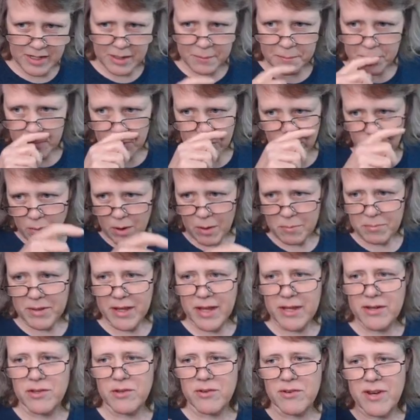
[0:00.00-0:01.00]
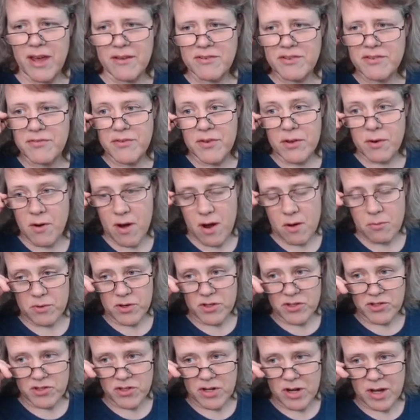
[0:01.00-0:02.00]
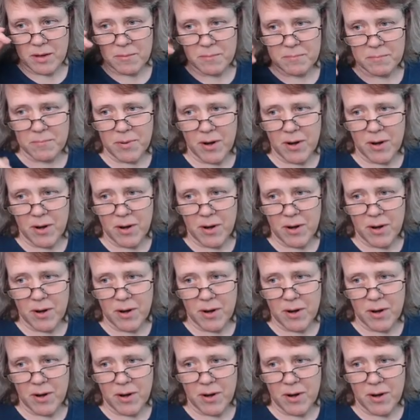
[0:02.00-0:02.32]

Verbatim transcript: up with a wet blend. You'd have to figure out which um,